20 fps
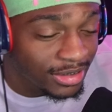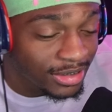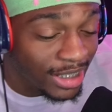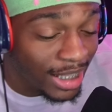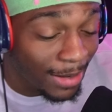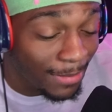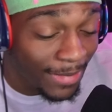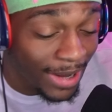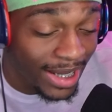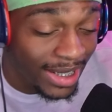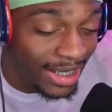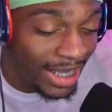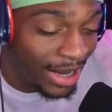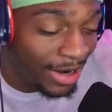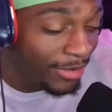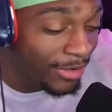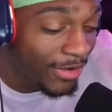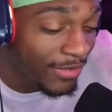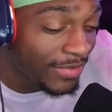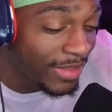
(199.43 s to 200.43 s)
I might I
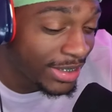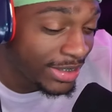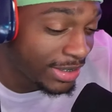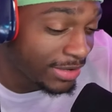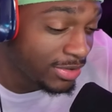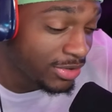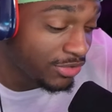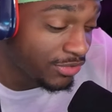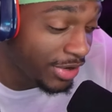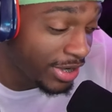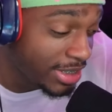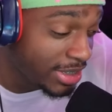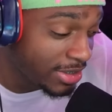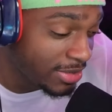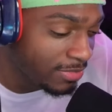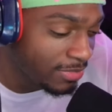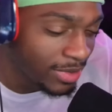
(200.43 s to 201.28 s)
don't know if that sounds crazy,